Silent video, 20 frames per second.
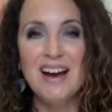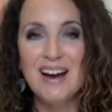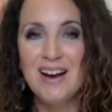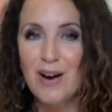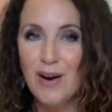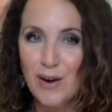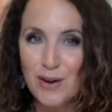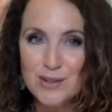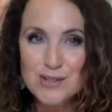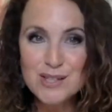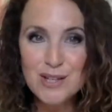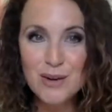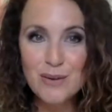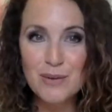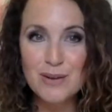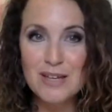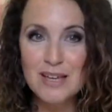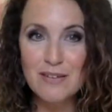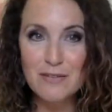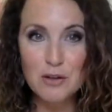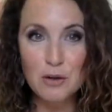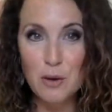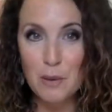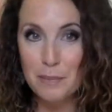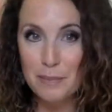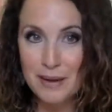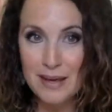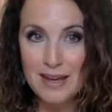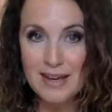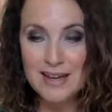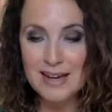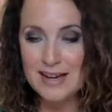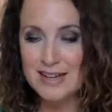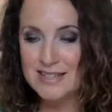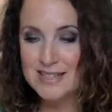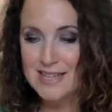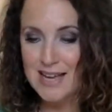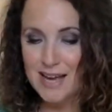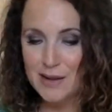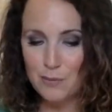Also give you a peek
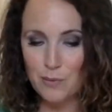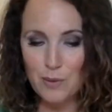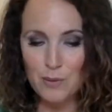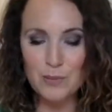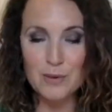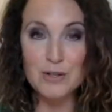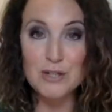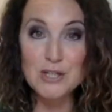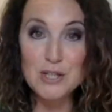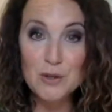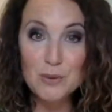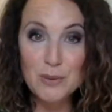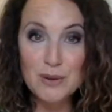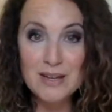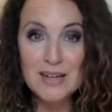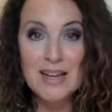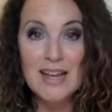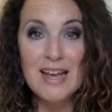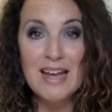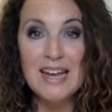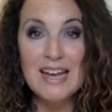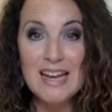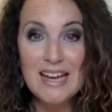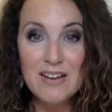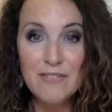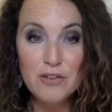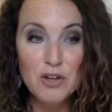inside what we're doing.